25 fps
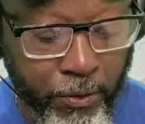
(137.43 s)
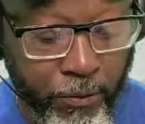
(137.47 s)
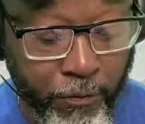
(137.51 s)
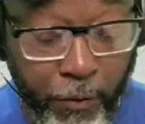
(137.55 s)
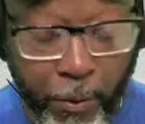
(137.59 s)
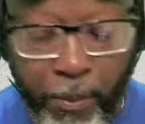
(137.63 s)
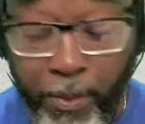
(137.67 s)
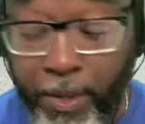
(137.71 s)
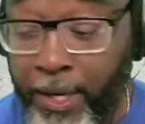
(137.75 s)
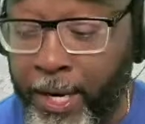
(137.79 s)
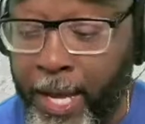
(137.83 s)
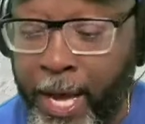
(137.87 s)

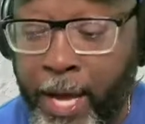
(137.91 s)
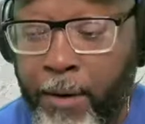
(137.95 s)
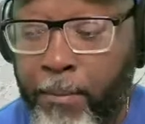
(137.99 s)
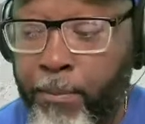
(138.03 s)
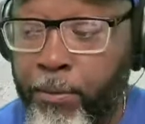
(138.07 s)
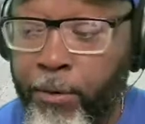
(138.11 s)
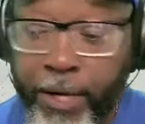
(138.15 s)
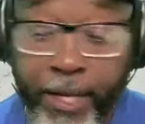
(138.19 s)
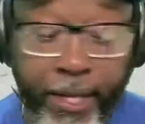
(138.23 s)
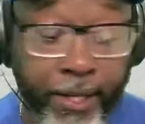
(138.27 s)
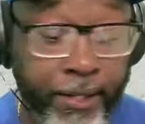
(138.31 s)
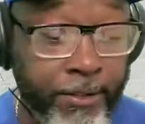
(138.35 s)
From a lot
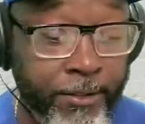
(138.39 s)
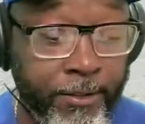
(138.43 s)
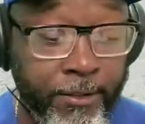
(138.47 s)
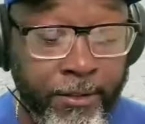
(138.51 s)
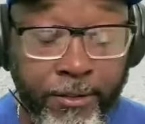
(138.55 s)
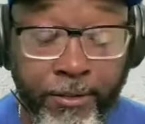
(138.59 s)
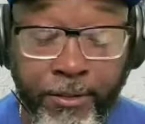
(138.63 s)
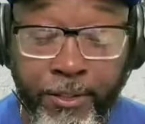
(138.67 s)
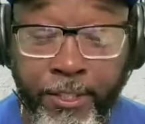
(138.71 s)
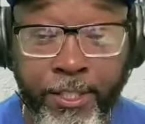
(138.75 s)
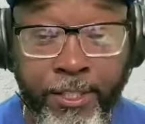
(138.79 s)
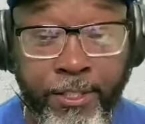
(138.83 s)
of
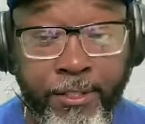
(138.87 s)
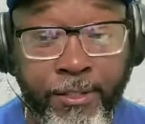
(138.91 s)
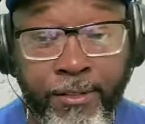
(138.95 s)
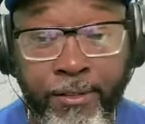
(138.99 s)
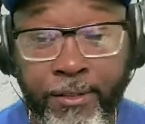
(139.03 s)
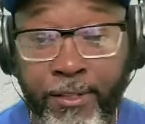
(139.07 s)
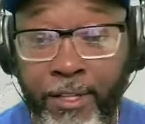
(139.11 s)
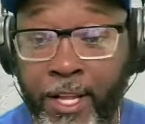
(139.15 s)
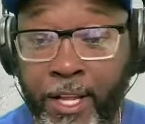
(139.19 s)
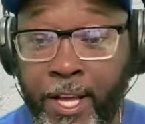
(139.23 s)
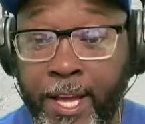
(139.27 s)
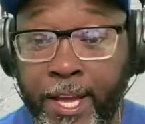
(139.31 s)
players,
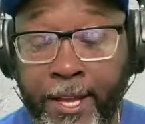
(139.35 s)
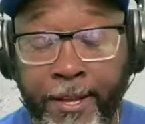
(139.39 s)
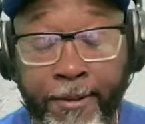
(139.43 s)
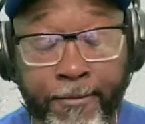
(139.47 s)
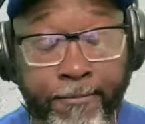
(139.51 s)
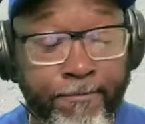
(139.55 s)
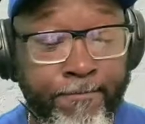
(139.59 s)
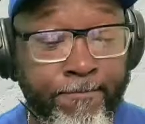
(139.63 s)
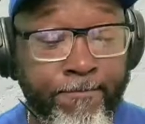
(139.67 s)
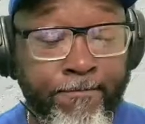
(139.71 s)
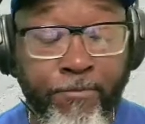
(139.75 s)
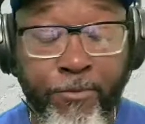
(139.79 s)
just like
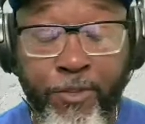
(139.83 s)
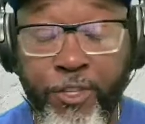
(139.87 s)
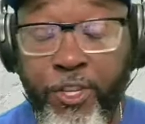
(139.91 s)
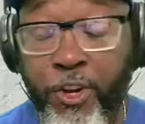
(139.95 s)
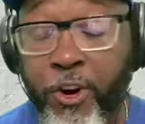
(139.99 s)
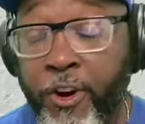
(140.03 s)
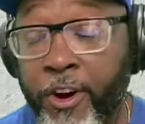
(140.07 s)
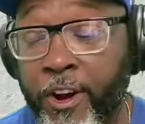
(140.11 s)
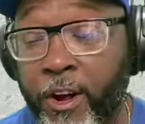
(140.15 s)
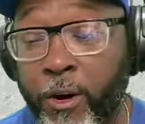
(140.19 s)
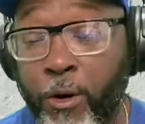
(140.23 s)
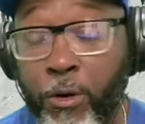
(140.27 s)

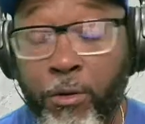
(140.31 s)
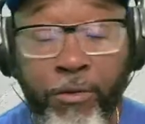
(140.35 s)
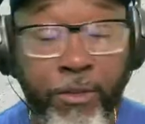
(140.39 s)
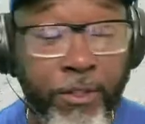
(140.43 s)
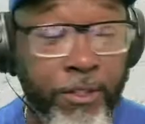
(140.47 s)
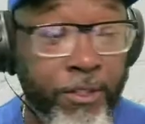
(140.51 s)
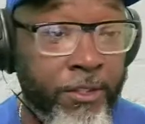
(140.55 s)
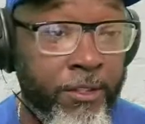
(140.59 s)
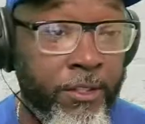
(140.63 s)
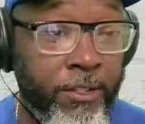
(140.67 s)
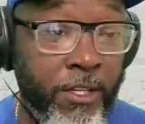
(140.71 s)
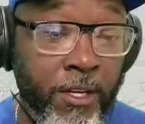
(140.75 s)

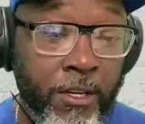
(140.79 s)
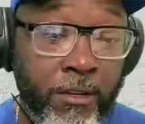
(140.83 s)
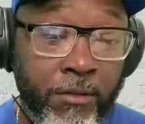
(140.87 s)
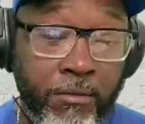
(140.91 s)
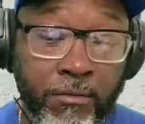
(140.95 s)
turnovers,